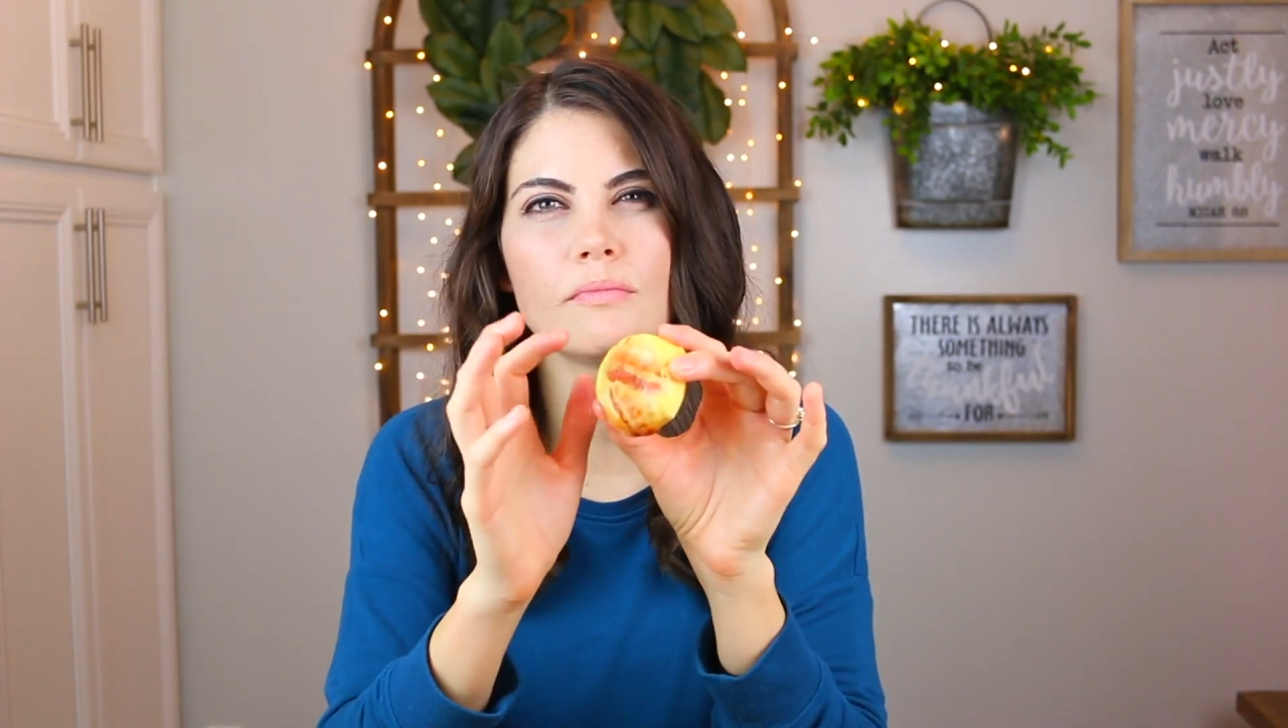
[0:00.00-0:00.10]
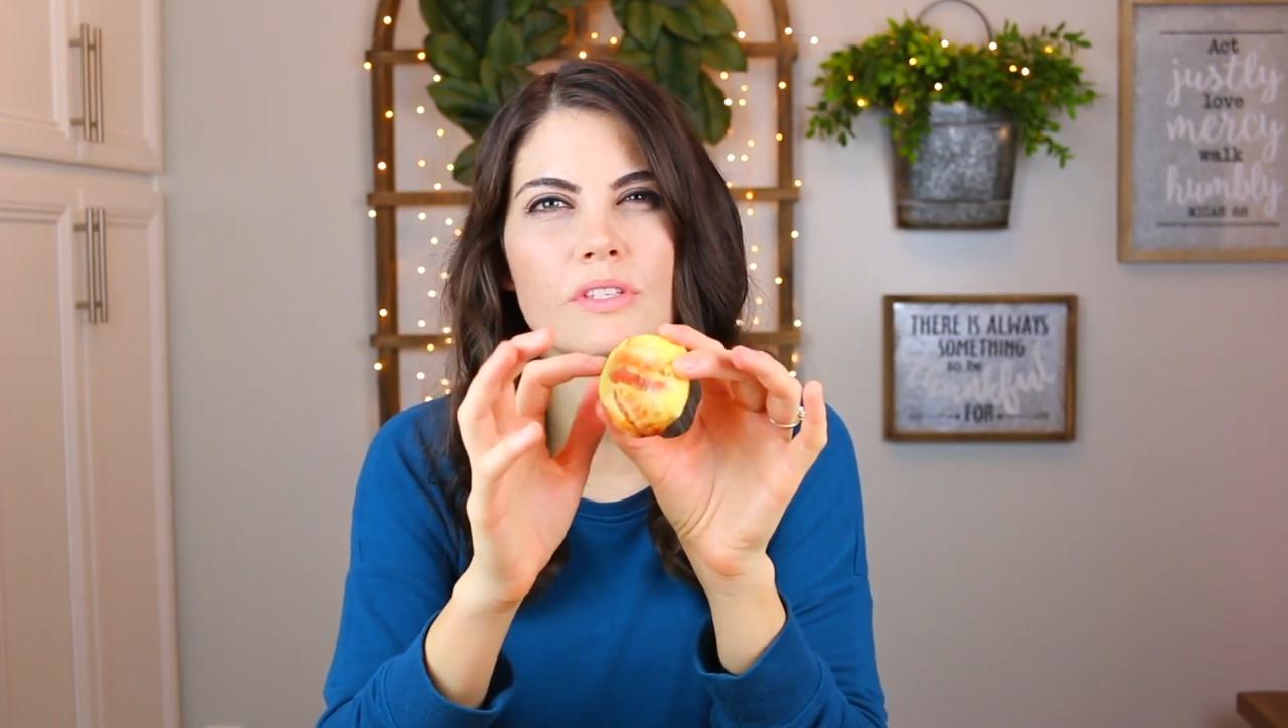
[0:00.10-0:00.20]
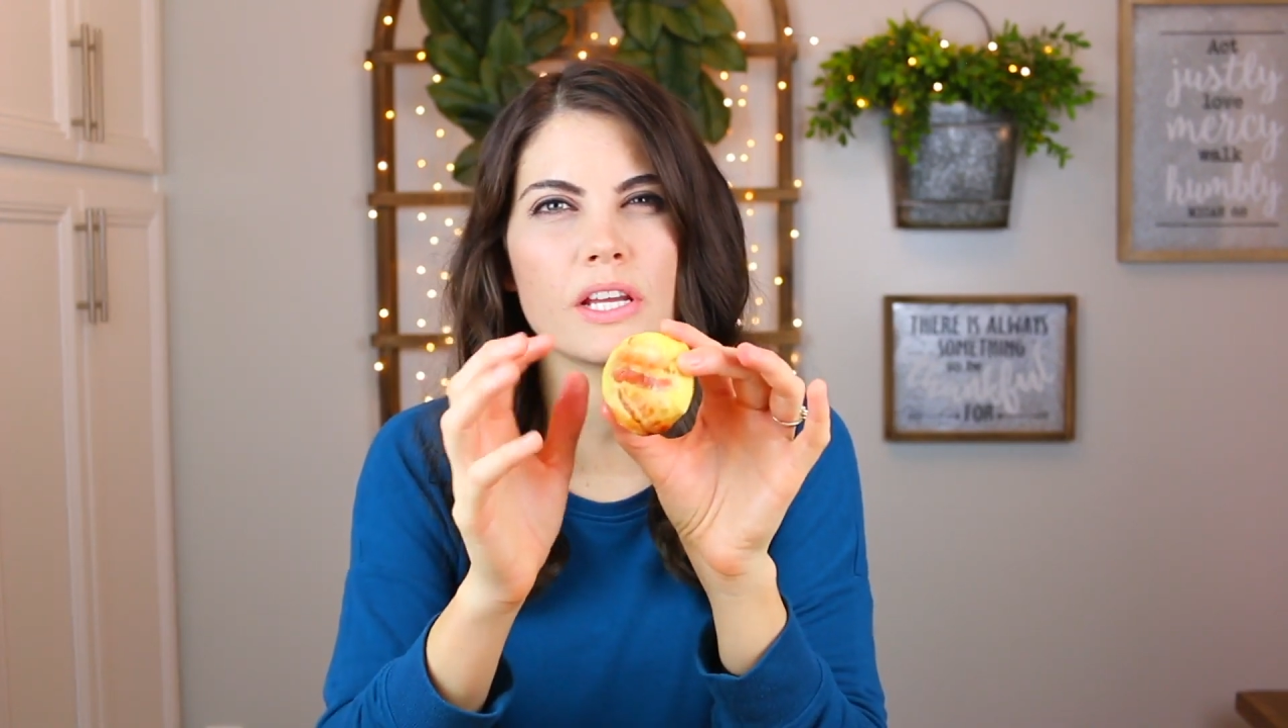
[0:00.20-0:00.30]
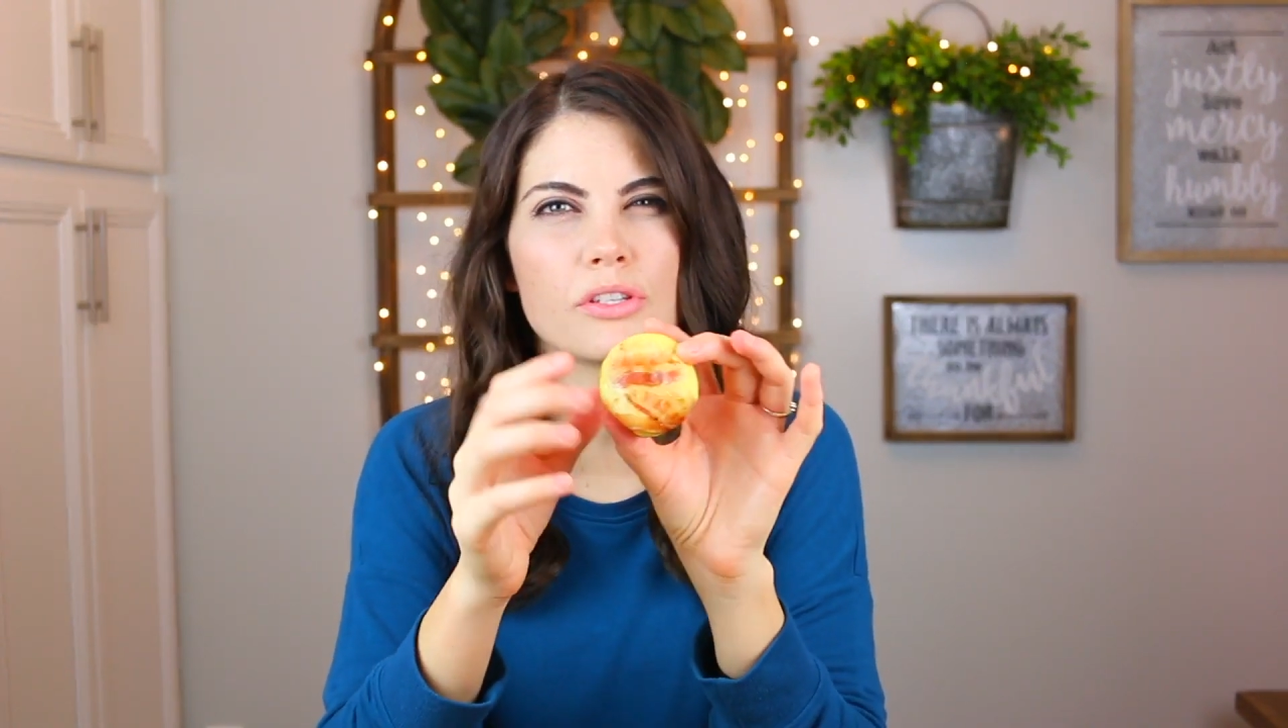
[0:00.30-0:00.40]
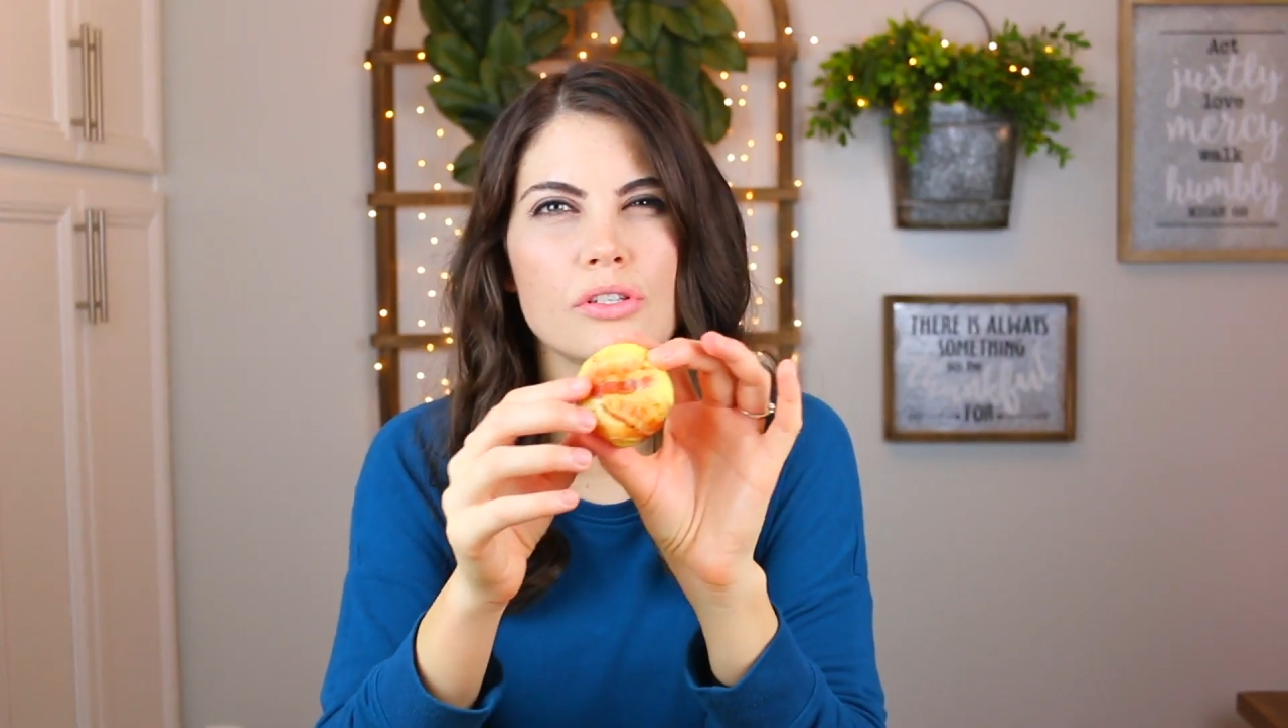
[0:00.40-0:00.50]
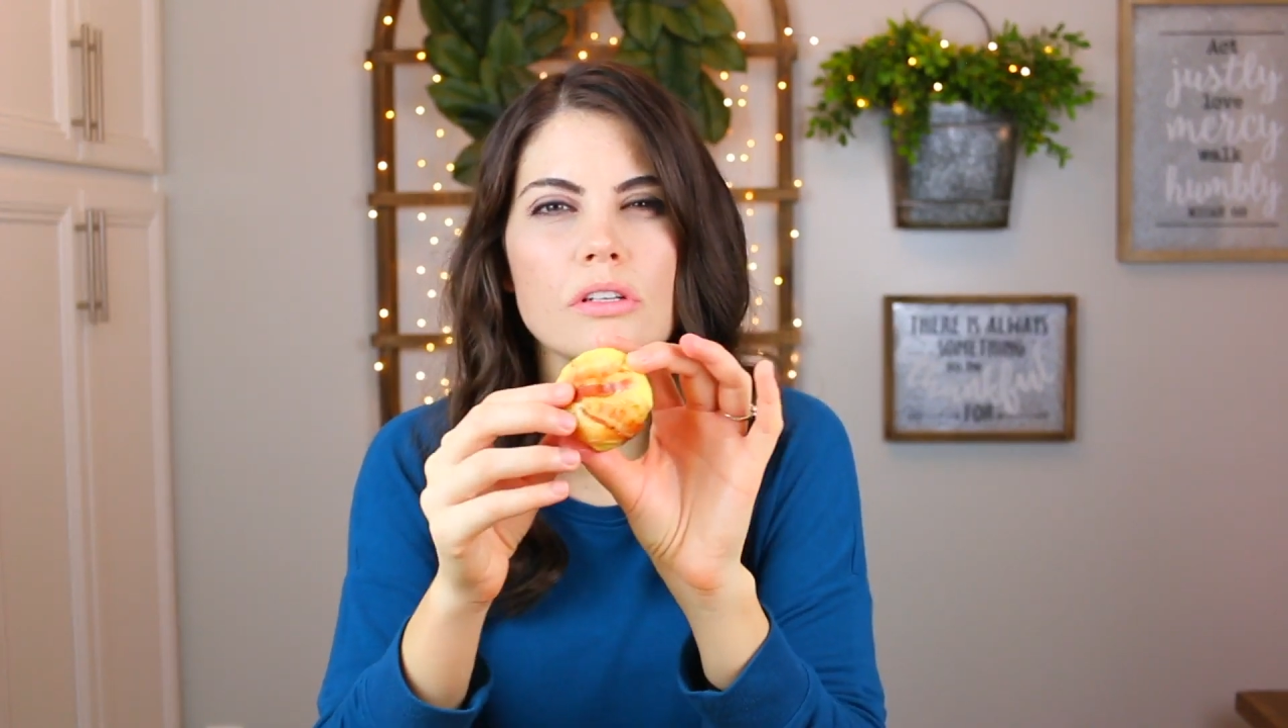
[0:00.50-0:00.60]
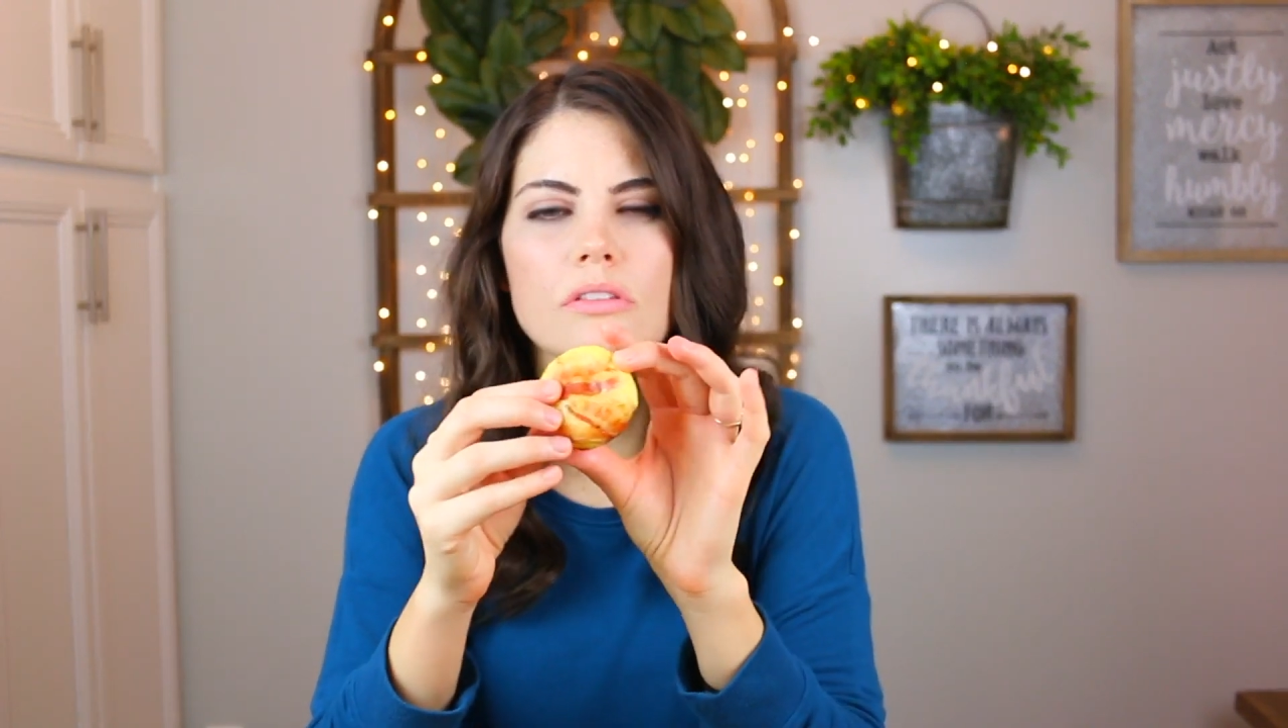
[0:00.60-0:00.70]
textured